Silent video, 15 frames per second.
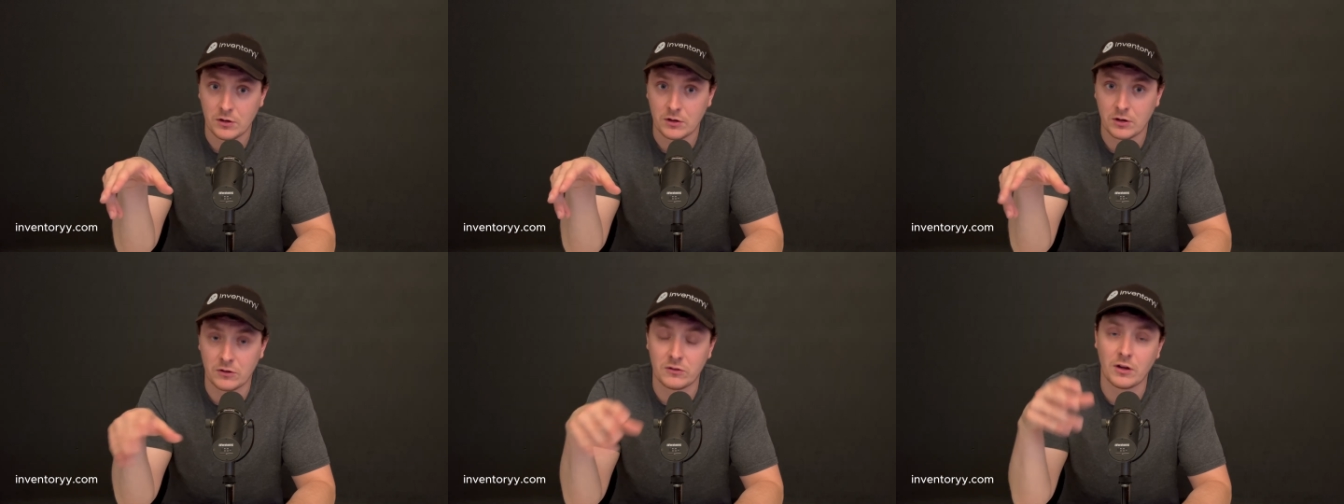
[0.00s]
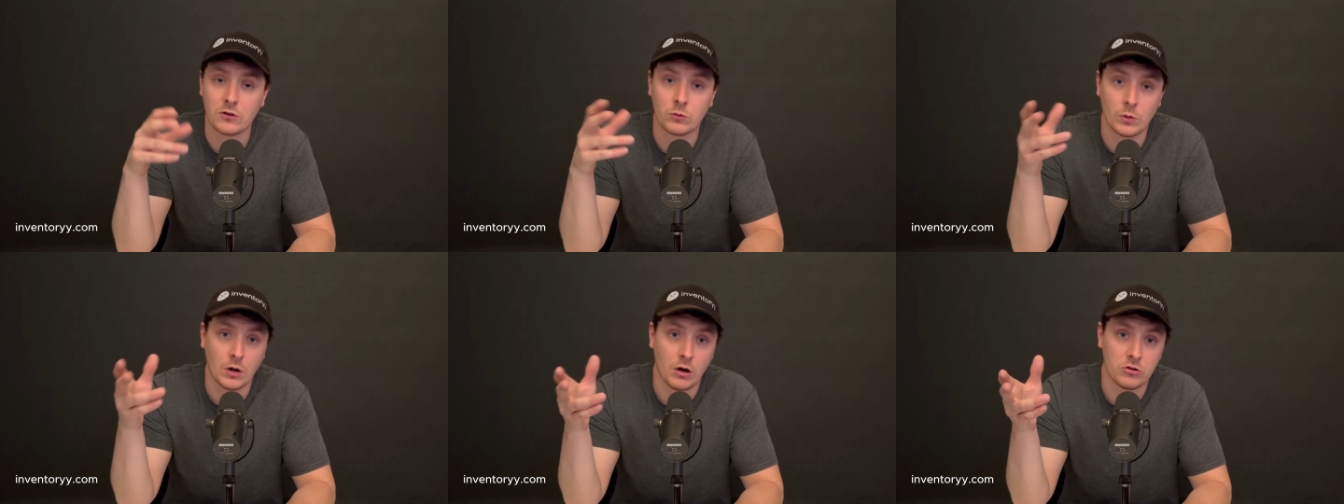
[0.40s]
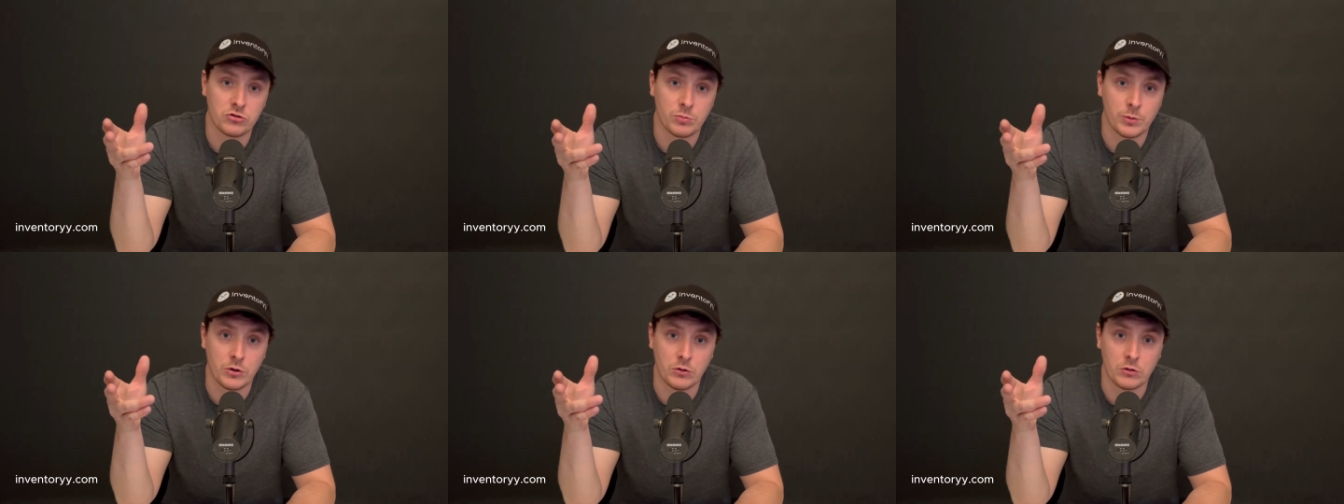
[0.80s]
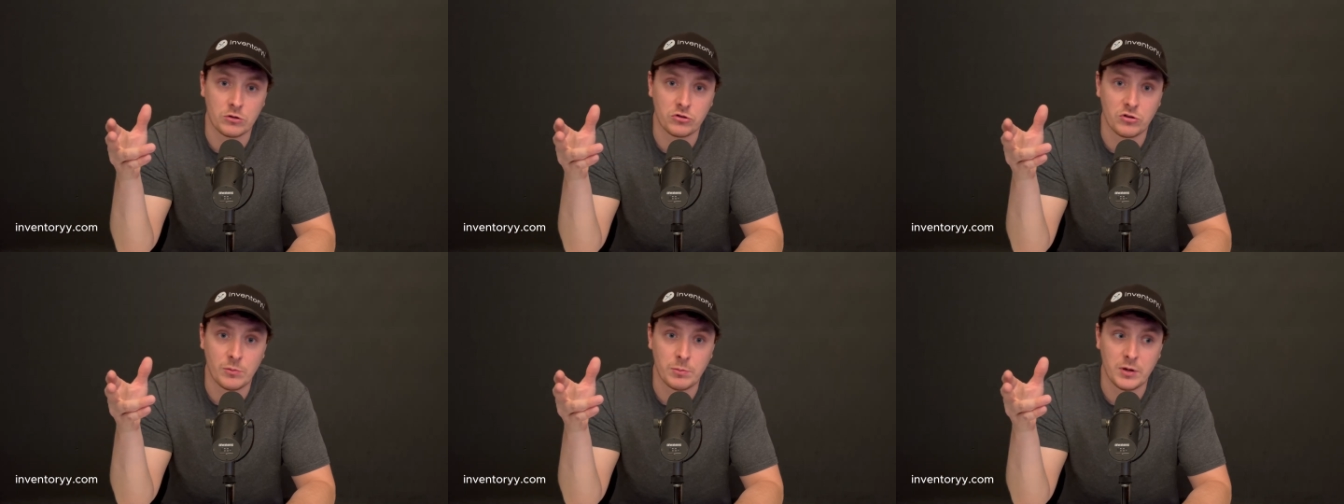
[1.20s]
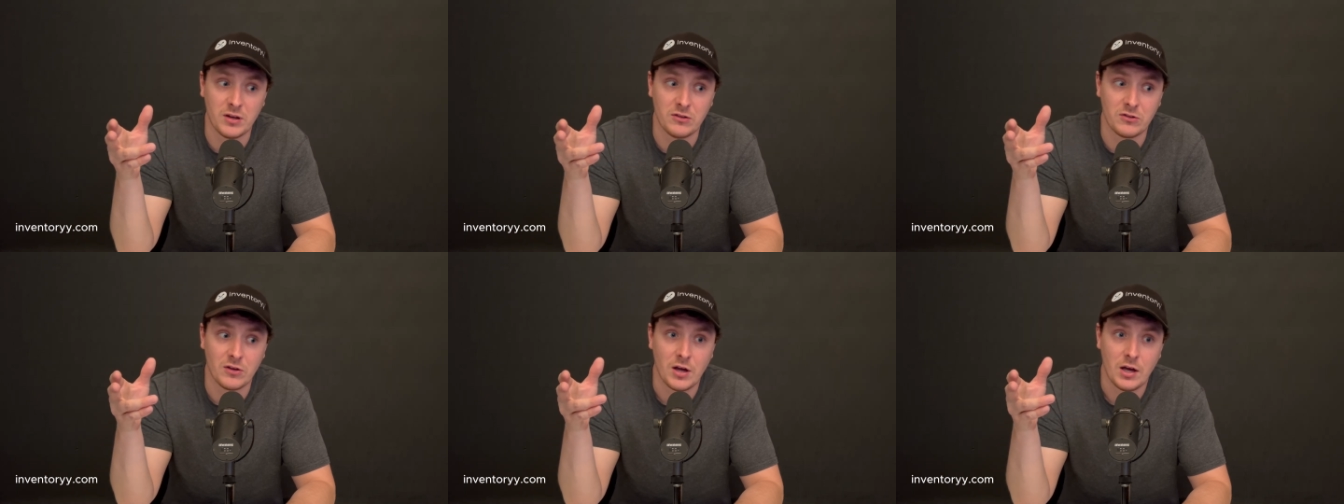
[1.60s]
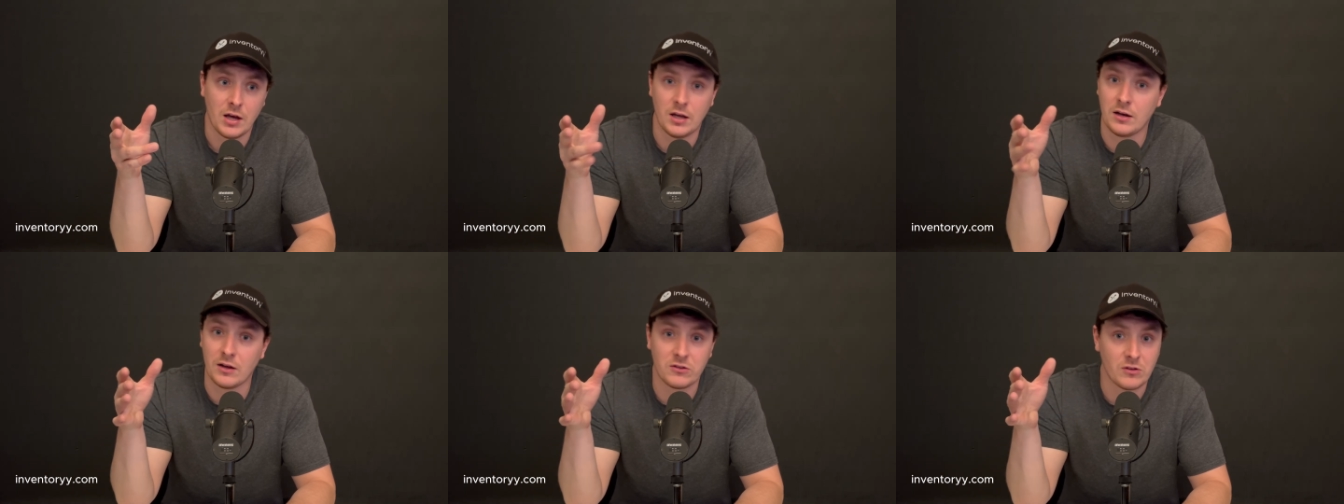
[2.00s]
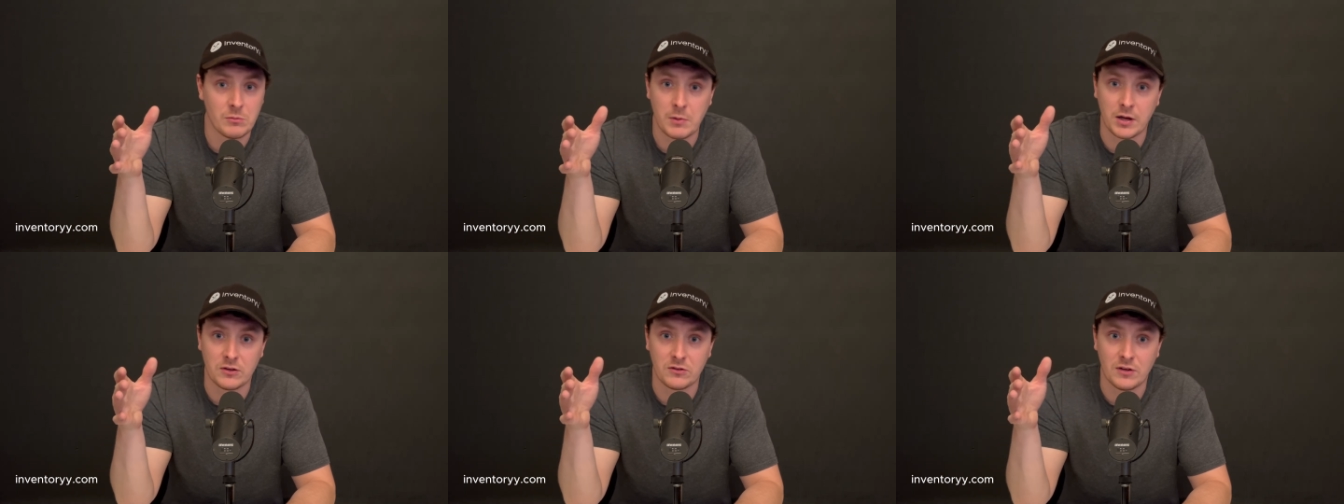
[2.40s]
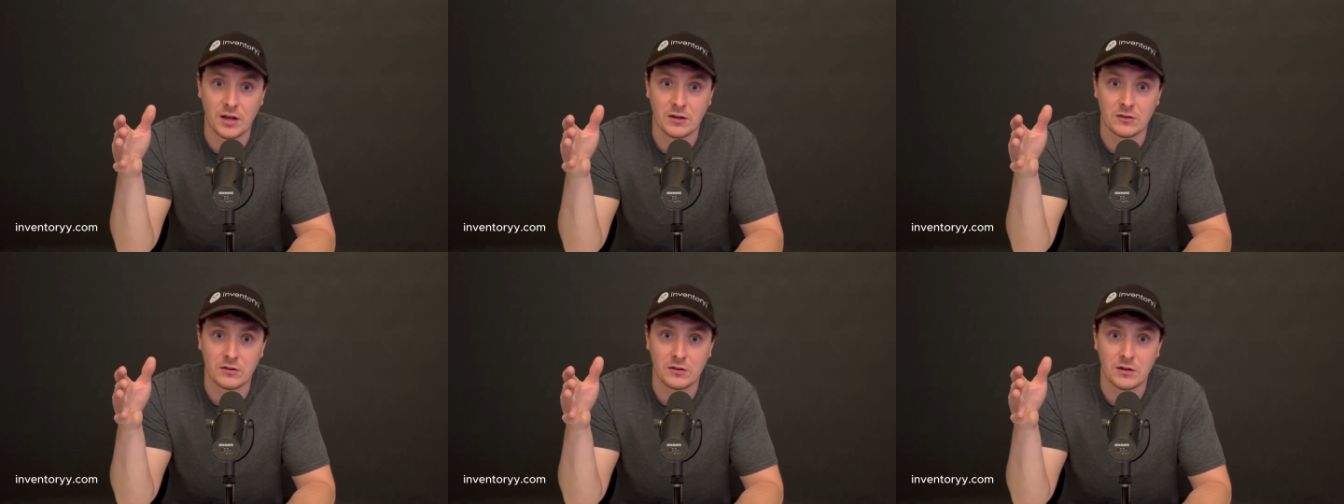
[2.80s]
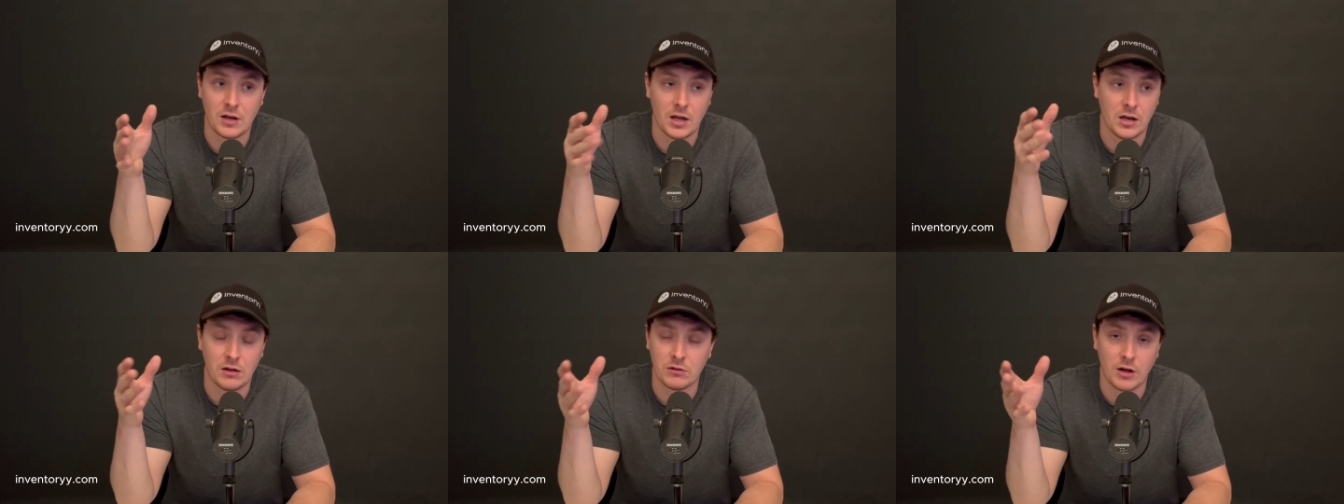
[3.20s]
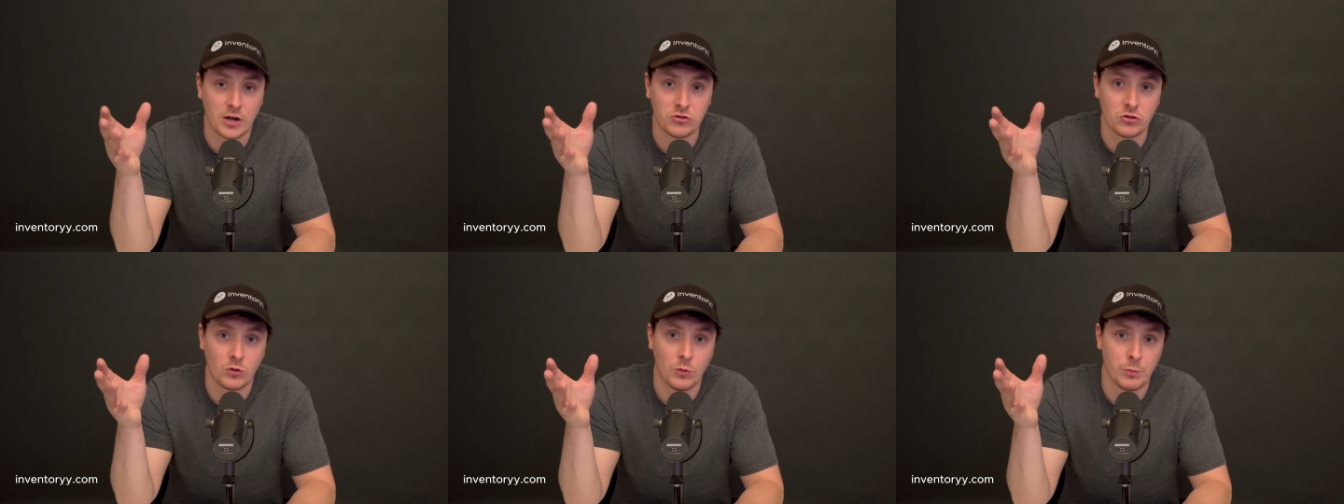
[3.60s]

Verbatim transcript: Because that's what entrepreneurship is. It doesn't make sense. Any logical